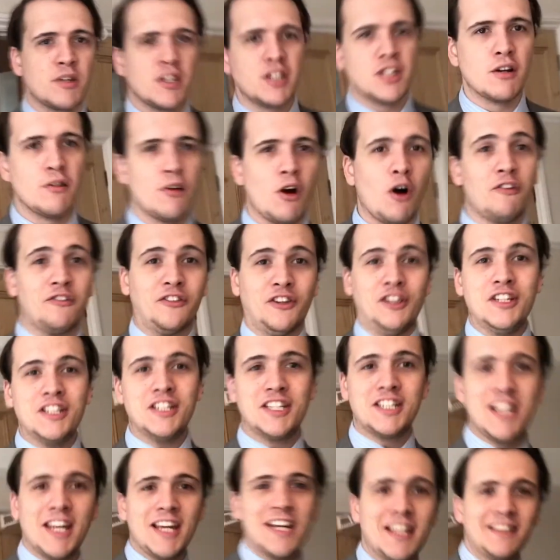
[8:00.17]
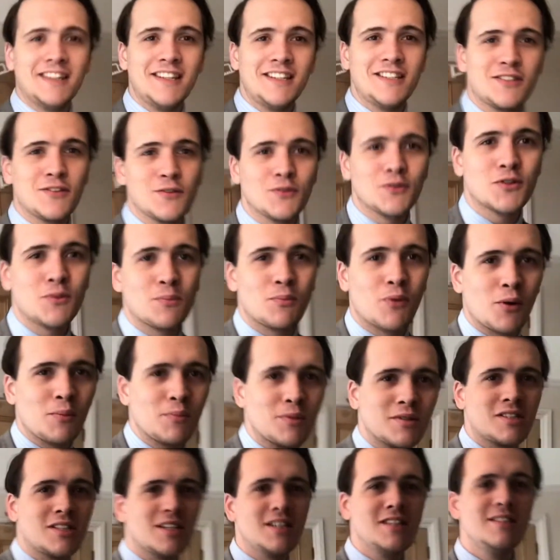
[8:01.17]
you don't often see in these sorts of
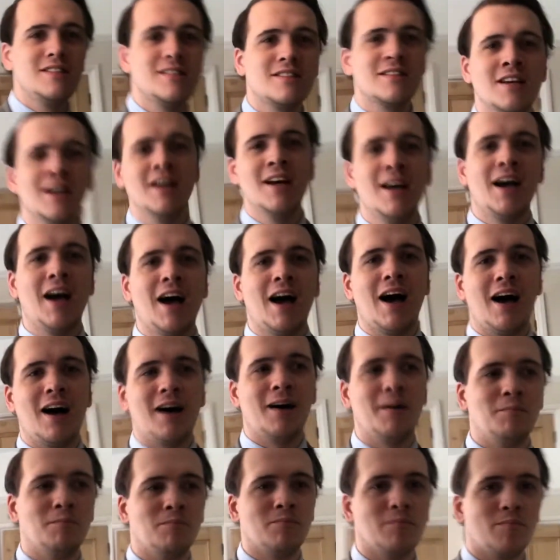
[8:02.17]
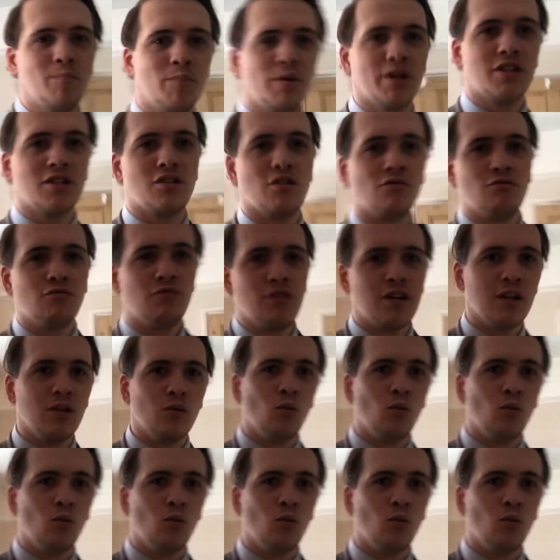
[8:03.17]
properties. But it's a real